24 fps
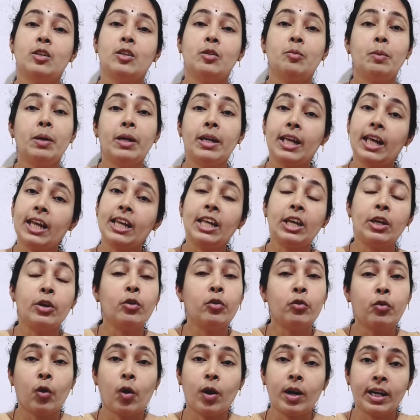Immediately
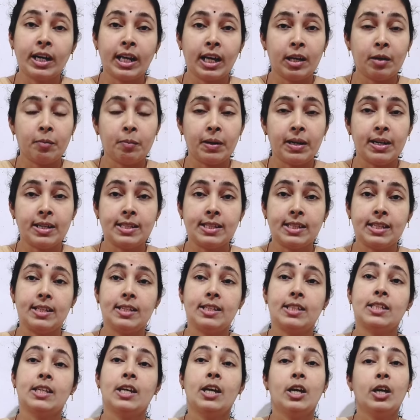you won't take
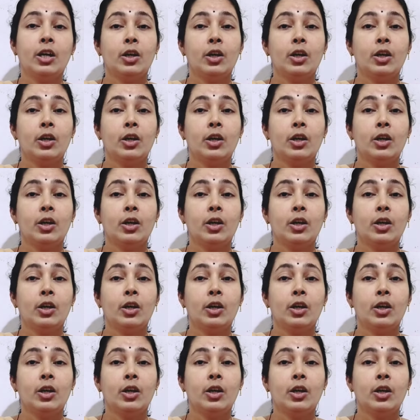medicines.